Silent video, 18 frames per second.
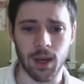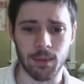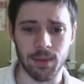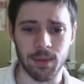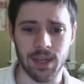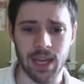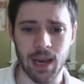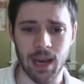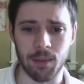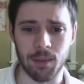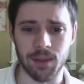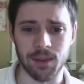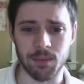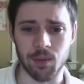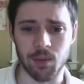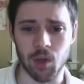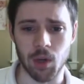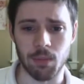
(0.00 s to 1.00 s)

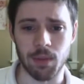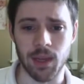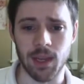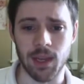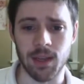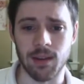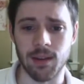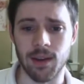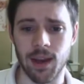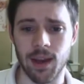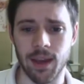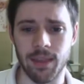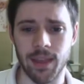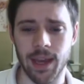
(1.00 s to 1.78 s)
metabolism should be. And